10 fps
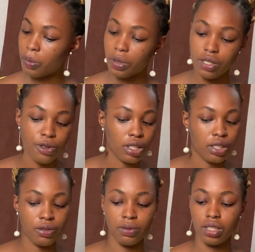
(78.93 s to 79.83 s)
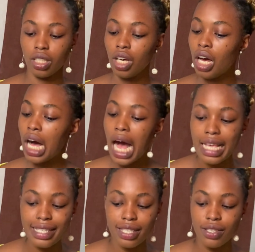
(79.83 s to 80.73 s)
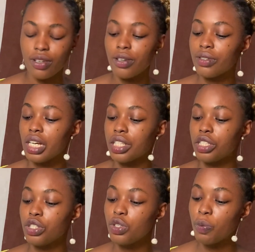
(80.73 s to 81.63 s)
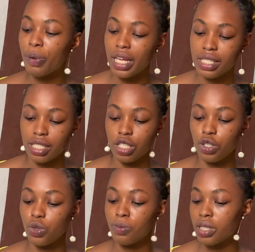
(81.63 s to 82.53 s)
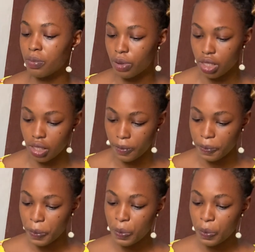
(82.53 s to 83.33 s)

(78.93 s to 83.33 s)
please forgive me, has discovered a new part in the human body,